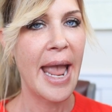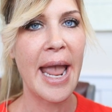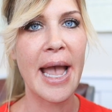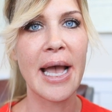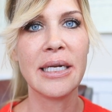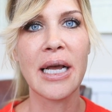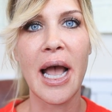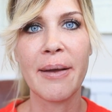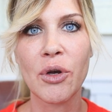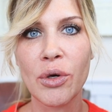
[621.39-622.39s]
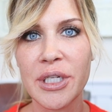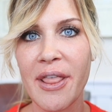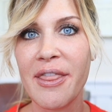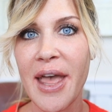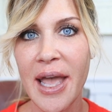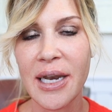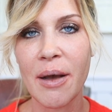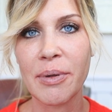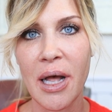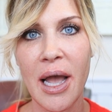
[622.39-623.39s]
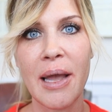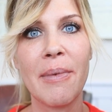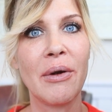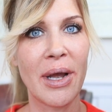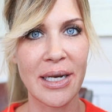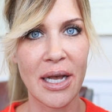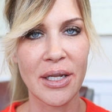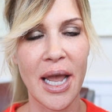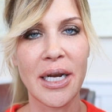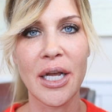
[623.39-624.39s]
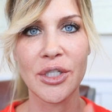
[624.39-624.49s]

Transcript: and I'm going to then apply my retinaldehyde.